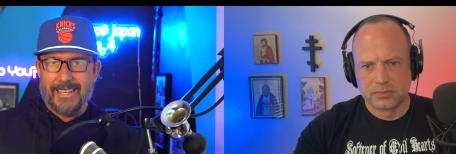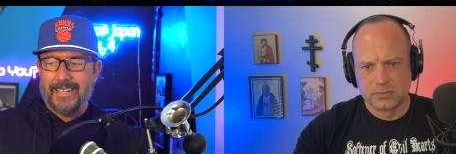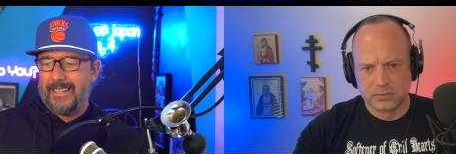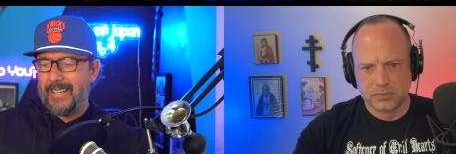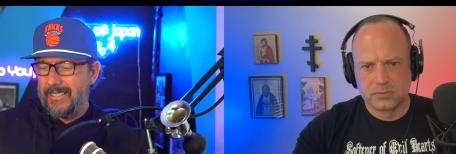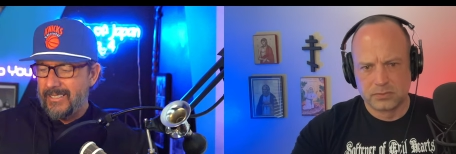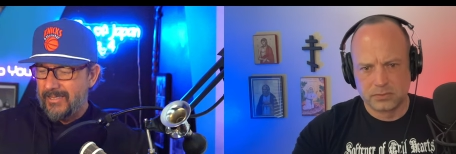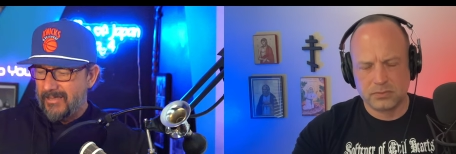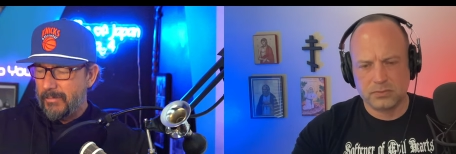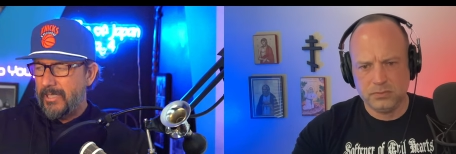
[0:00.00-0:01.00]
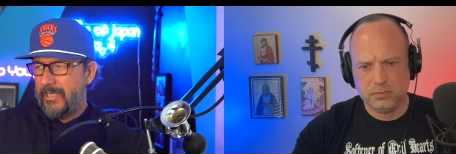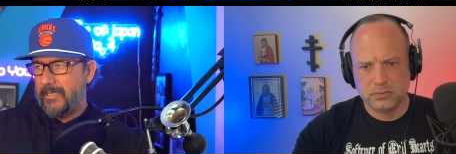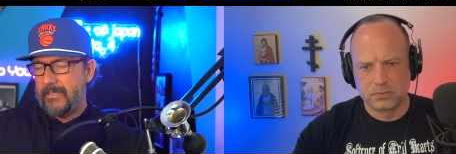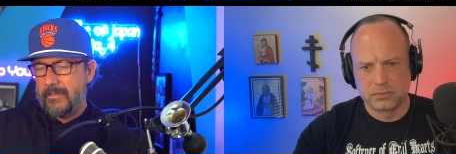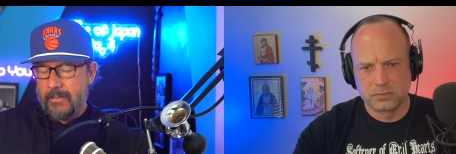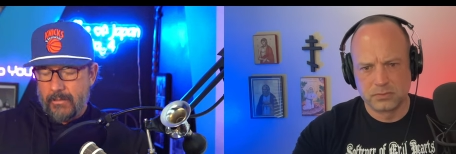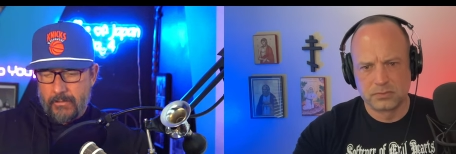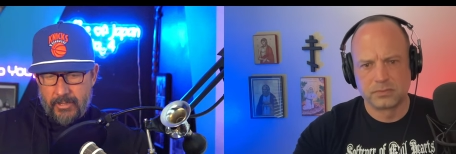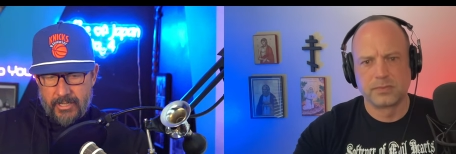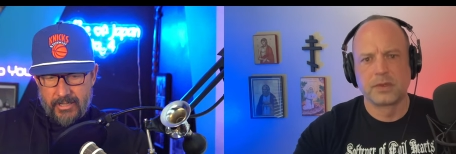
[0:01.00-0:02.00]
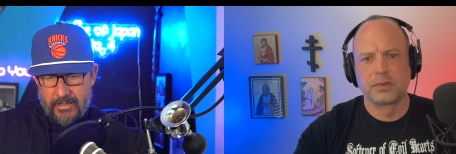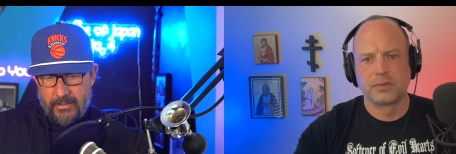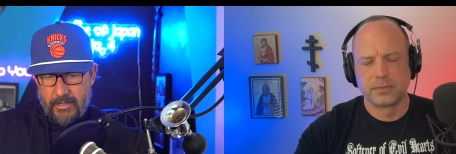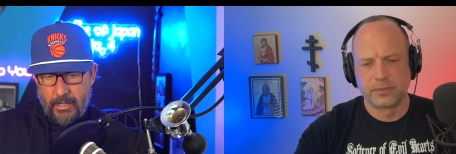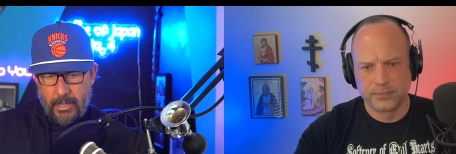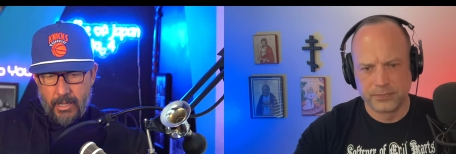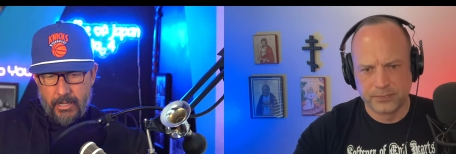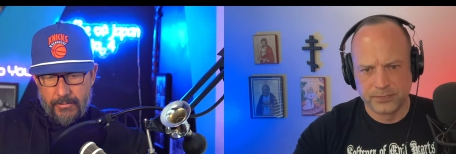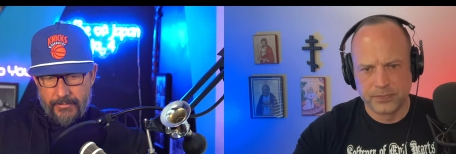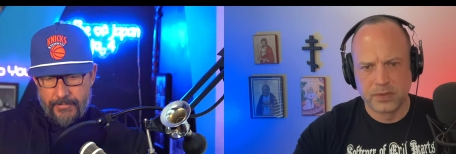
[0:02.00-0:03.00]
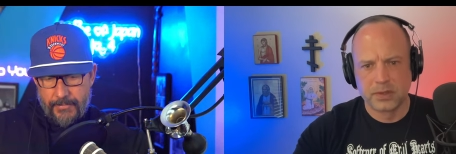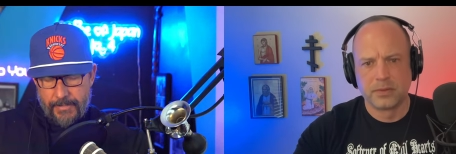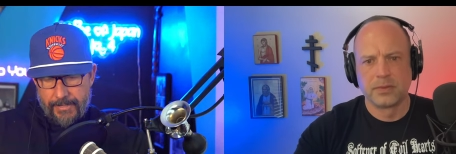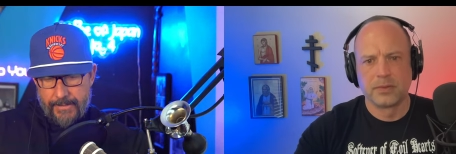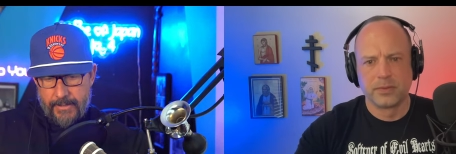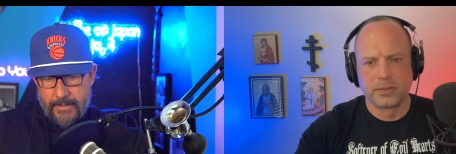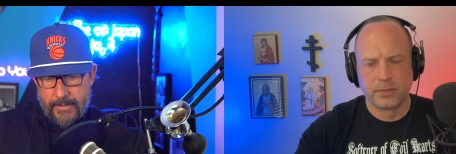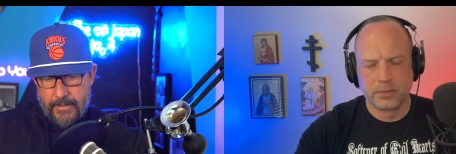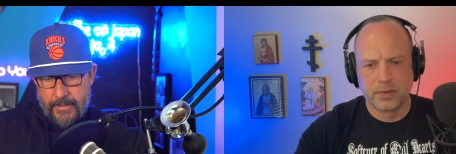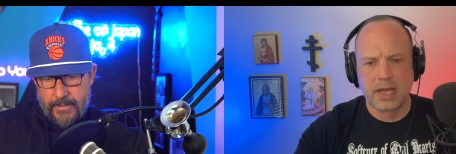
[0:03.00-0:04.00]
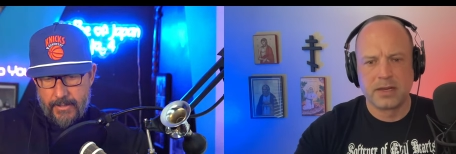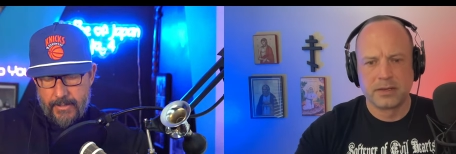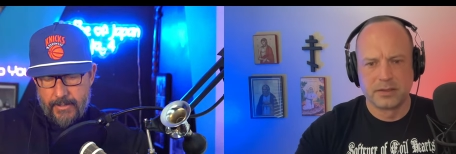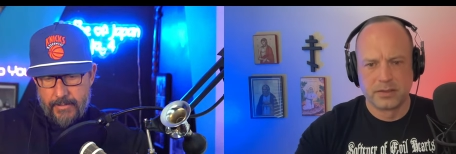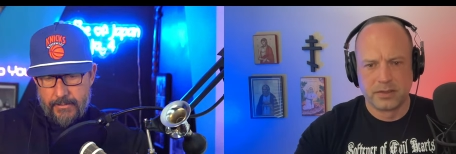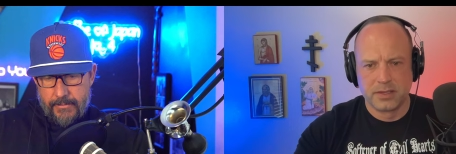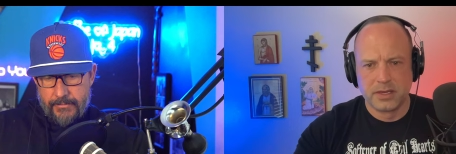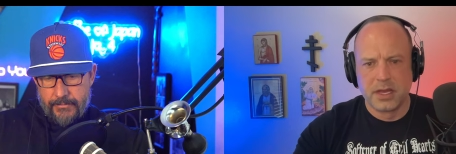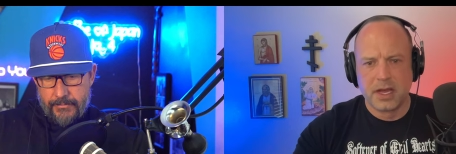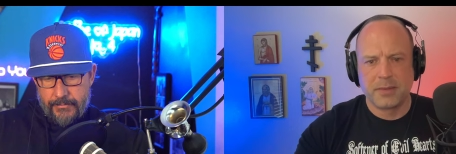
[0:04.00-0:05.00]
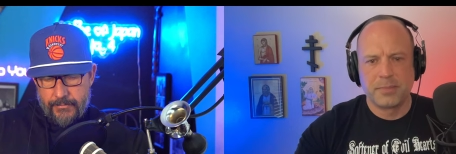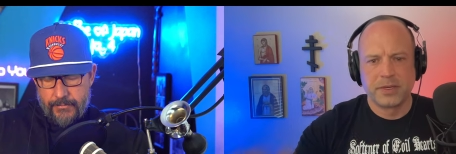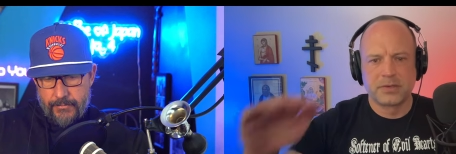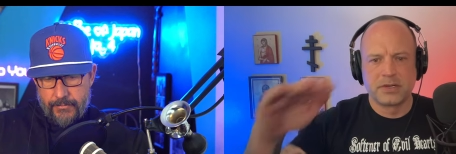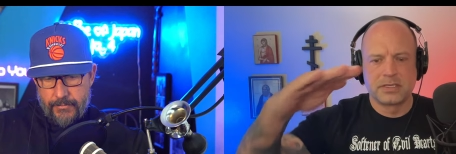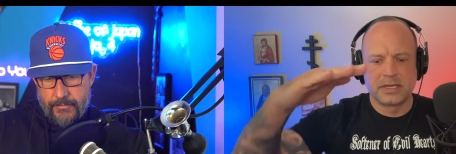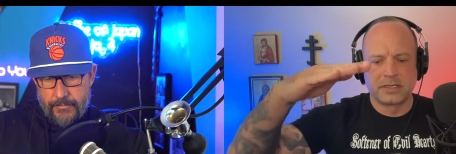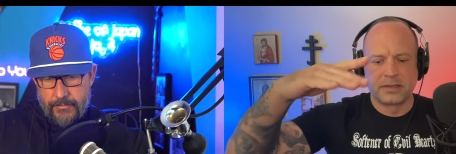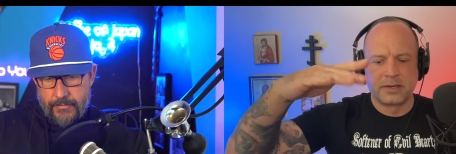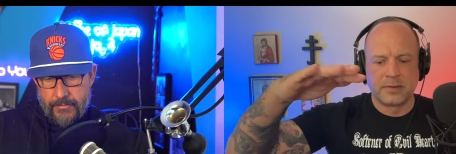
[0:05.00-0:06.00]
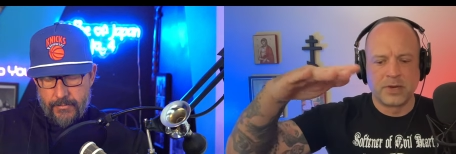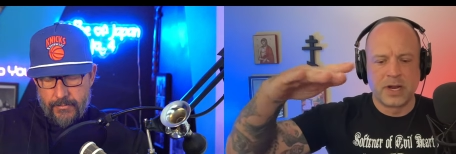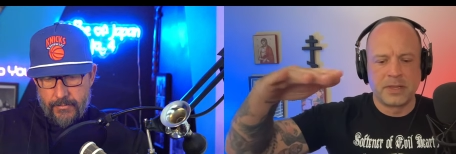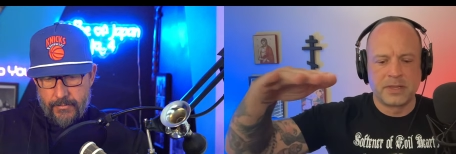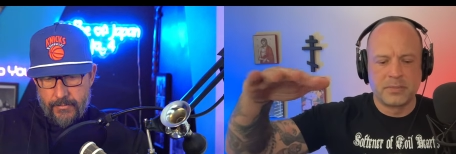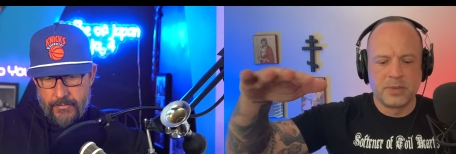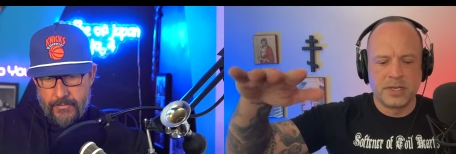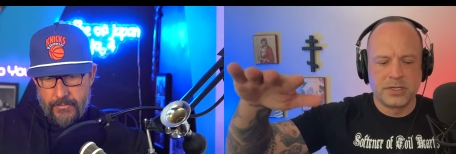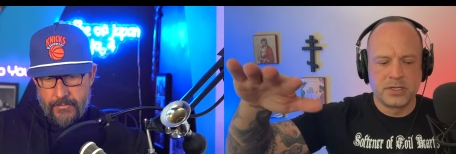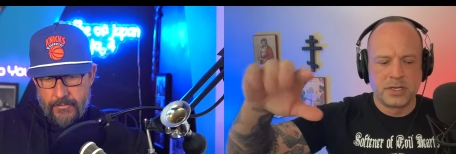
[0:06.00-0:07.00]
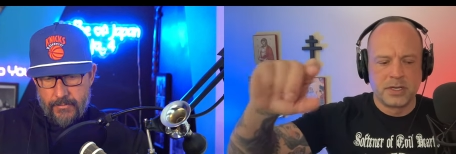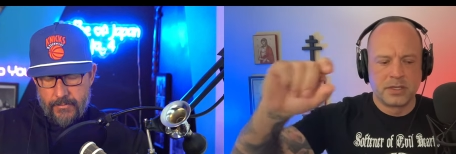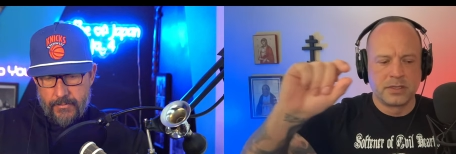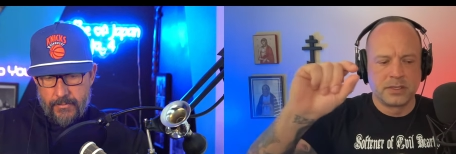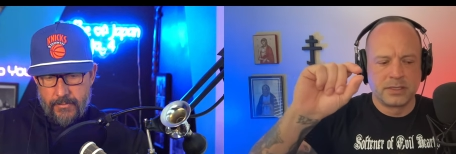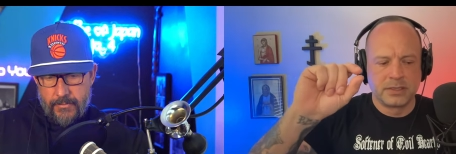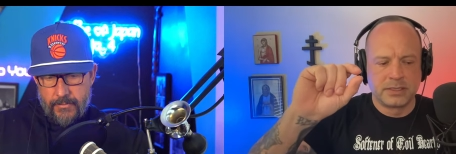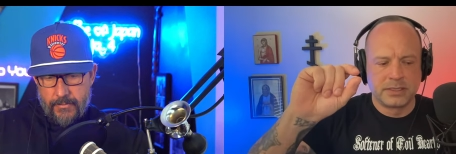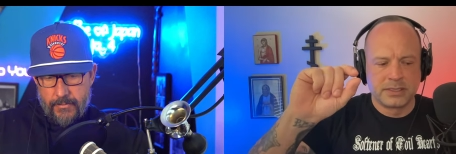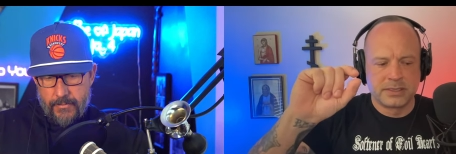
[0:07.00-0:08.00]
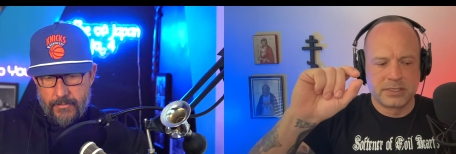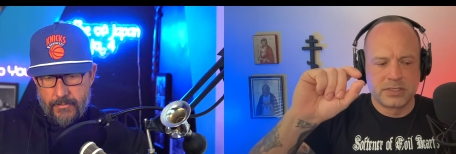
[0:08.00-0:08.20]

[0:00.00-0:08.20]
Speaker 1: in it i just please you know like
Speaker 2: ugh. right i picture it as like the when i'm at the beach the the